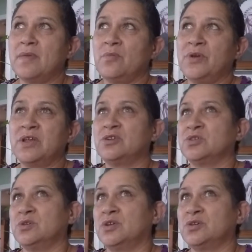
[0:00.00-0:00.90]
We don't
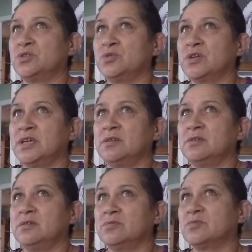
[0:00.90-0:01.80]
do a lot of talking.
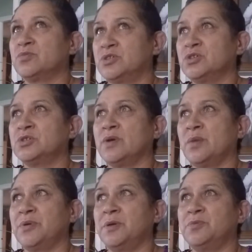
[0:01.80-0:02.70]
We do to our
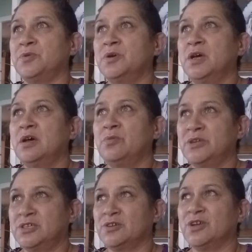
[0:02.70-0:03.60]
people. We
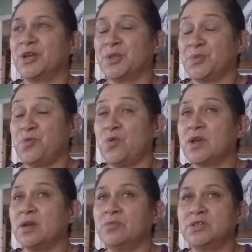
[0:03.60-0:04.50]
do a lot of the
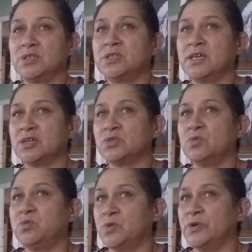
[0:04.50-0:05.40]
walking. We do the actual
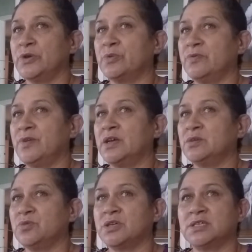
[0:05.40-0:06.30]
work. We find out
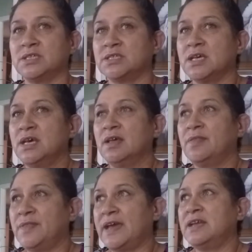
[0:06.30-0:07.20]
what it is
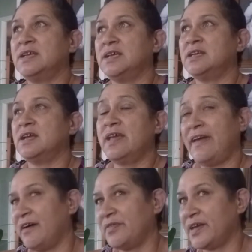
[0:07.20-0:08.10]
they need and
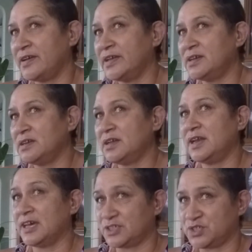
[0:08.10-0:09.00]
how they need it and
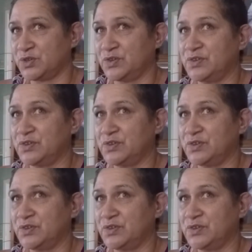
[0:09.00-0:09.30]
how soon.